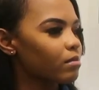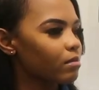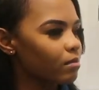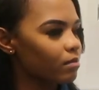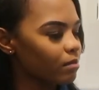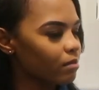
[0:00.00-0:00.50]

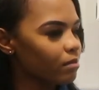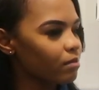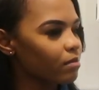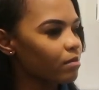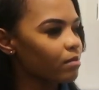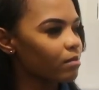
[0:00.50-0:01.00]

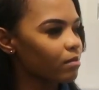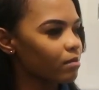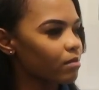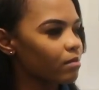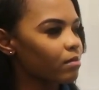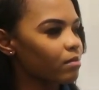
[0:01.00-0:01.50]

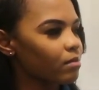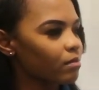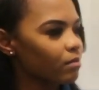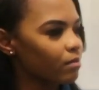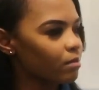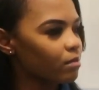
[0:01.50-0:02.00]

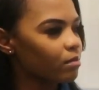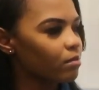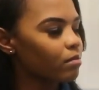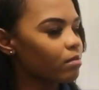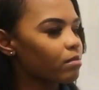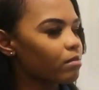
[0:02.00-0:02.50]

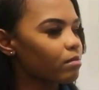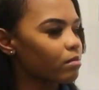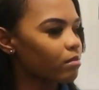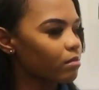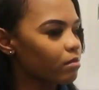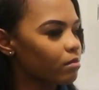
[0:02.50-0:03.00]

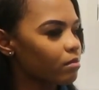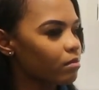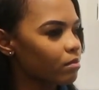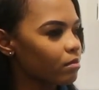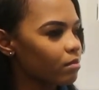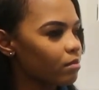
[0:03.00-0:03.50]

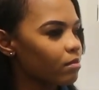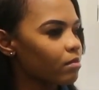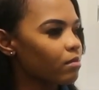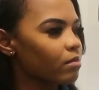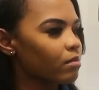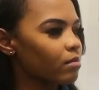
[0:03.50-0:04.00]

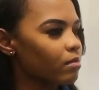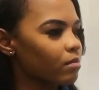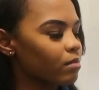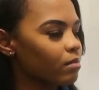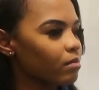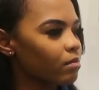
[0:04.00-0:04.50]

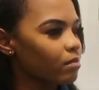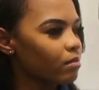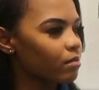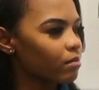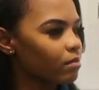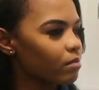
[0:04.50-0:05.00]

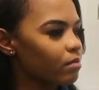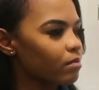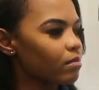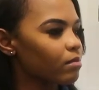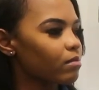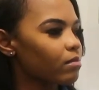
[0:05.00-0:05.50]

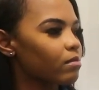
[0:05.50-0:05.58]
[no speech]